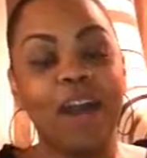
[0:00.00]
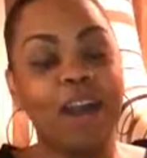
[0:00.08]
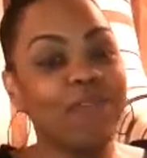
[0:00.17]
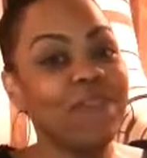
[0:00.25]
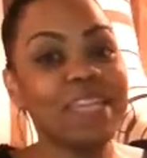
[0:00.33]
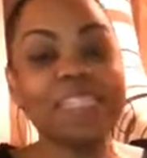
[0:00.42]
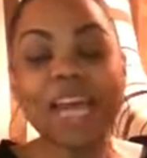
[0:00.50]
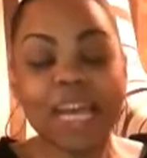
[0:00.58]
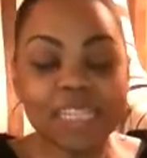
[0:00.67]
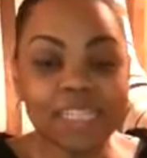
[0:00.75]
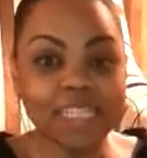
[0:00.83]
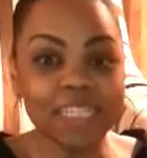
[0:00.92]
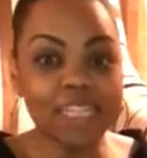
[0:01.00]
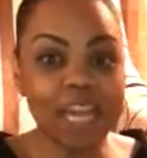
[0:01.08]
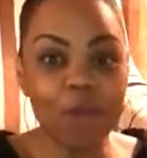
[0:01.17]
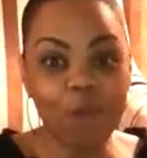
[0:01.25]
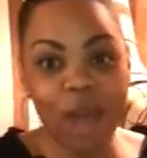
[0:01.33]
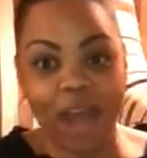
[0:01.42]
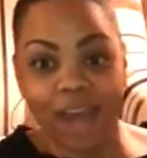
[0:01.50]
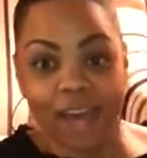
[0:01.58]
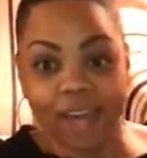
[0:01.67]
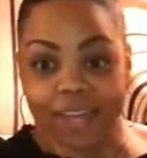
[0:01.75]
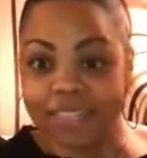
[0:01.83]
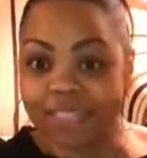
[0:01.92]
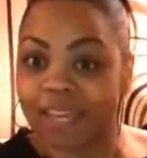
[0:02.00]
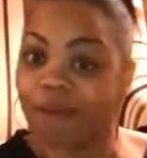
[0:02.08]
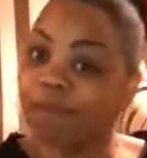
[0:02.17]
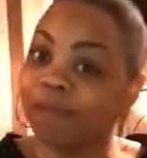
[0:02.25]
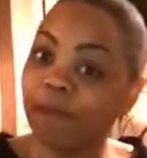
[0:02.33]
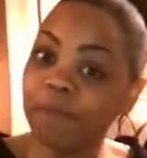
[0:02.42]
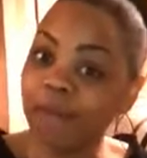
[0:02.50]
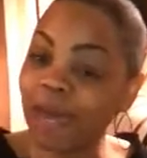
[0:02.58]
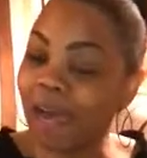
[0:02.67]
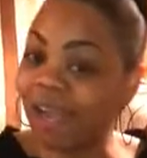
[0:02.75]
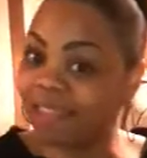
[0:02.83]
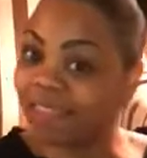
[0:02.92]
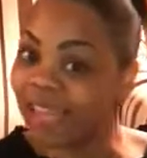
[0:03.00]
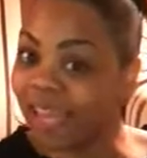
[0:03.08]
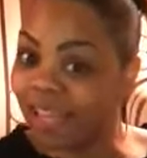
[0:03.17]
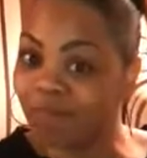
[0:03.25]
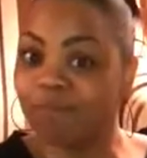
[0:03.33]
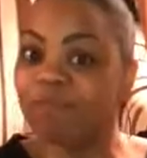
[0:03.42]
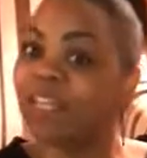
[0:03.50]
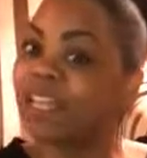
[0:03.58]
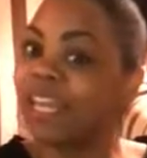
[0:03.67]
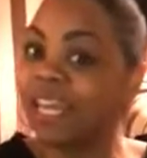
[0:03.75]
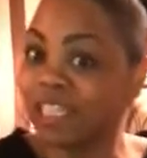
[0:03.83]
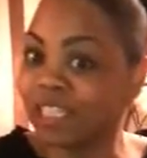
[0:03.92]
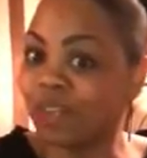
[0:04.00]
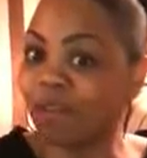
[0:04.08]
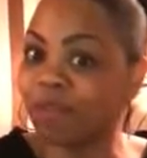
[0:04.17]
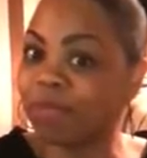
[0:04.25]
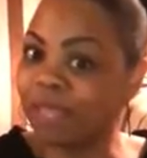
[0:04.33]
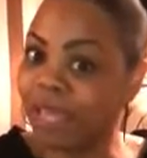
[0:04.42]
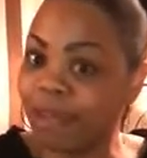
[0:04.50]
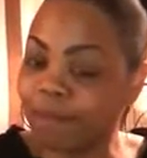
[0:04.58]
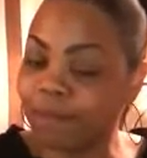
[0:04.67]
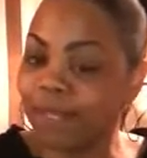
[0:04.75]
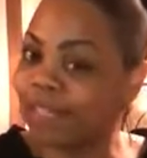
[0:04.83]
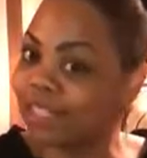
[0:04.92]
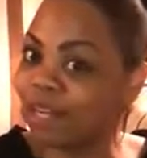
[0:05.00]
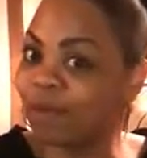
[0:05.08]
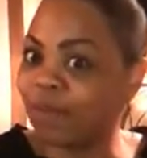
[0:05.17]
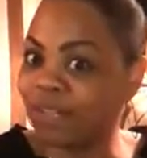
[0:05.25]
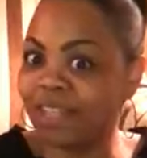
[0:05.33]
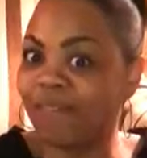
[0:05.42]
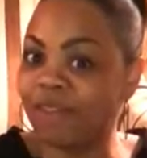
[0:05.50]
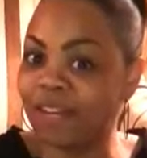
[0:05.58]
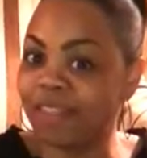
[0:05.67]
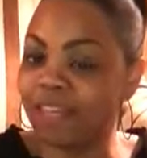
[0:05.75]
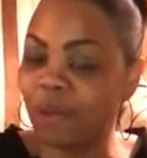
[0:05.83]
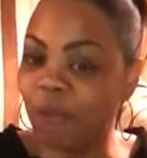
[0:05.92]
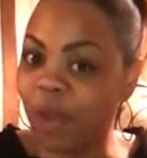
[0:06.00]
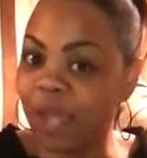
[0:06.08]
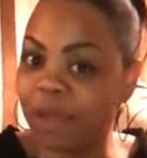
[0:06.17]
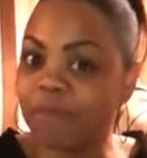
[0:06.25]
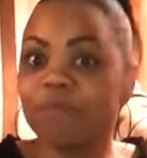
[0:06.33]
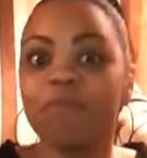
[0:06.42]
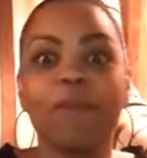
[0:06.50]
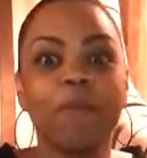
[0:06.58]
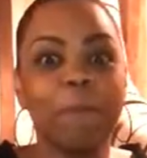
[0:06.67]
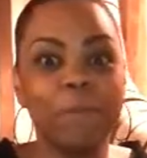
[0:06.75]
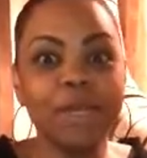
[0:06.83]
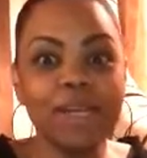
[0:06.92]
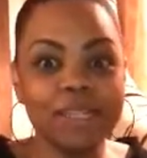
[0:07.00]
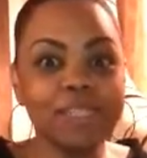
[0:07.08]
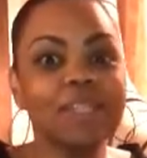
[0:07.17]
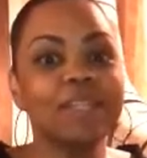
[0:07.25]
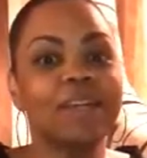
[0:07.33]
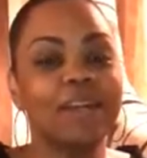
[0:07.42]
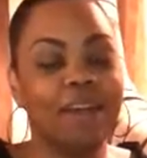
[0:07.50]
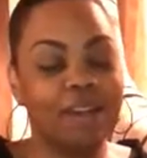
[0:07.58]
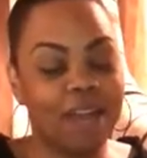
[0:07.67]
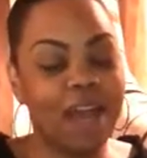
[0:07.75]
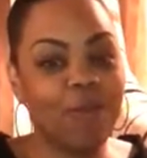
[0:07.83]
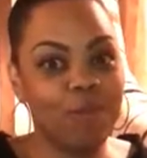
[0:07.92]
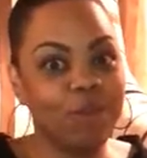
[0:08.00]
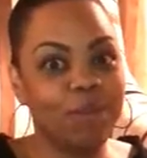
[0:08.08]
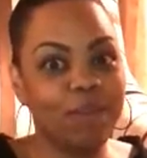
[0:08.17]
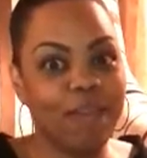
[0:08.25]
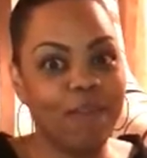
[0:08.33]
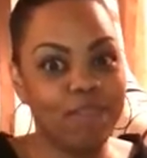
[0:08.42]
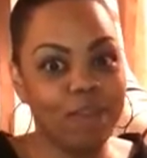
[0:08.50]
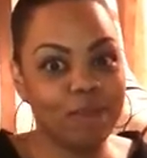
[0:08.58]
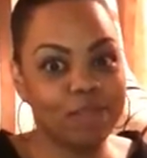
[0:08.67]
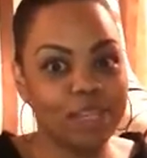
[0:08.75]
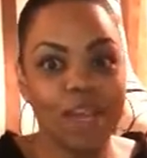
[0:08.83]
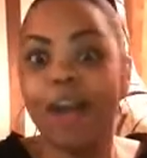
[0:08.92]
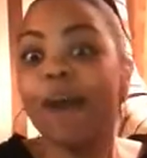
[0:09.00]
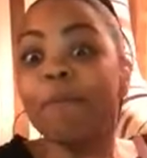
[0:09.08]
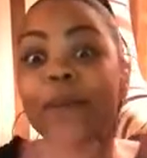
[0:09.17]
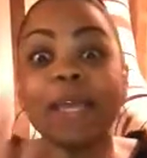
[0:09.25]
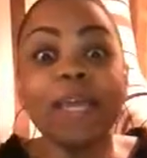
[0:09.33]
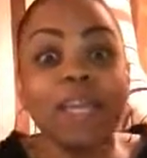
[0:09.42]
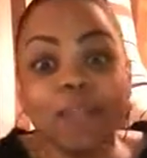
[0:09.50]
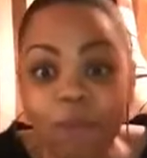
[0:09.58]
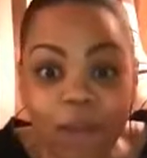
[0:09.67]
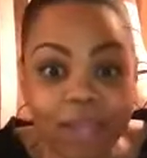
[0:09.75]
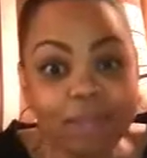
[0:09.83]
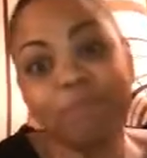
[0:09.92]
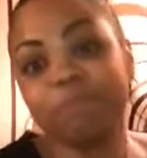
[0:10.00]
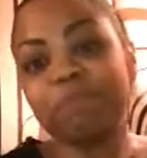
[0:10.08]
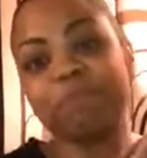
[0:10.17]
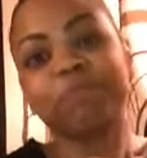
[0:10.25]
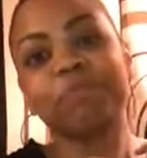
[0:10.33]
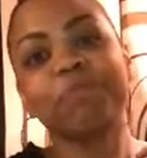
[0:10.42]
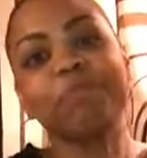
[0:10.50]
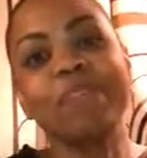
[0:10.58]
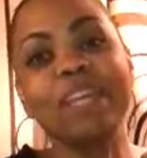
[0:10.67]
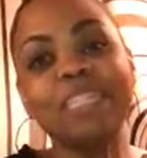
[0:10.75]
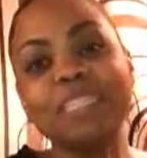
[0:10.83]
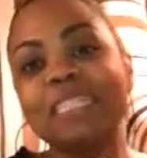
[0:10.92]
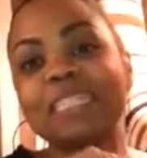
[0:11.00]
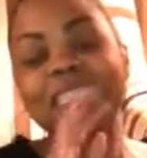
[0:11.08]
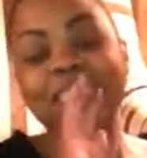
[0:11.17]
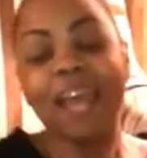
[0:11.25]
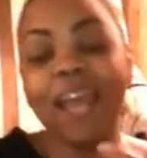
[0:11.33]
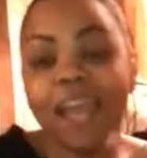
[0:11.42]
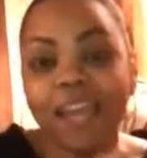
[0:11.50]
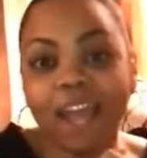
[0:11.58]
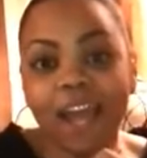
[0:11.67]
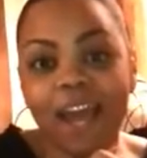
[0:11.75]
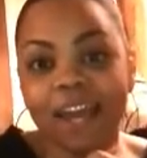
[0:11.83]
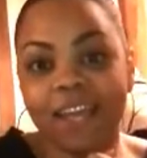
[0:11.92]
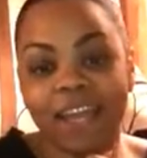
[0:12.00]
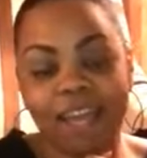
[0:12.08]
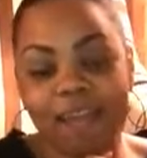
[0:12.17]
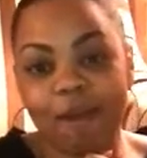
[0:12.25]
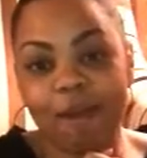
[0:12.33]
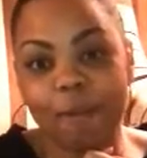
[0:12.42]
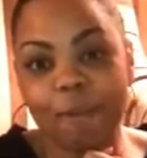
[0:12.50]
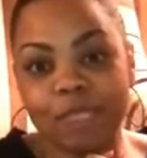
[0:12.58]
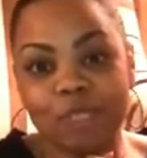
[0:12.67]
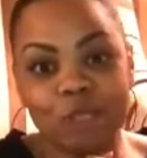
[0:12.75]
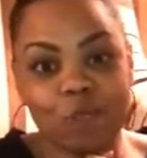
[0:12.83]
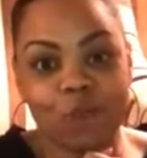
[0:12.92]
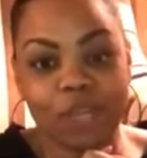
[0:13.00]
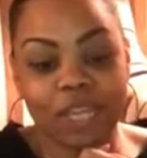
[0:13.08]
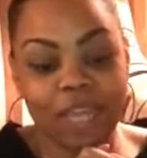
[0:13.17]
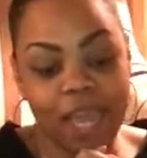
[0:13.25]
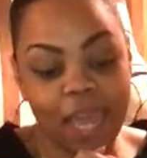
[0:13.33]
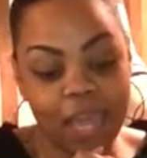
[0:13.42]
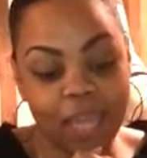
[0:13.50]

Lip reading: fantastic DIYs coming up behind that. Can't show them yet because I don't want to give anything away, but I will be having those. But anyway, today I am doing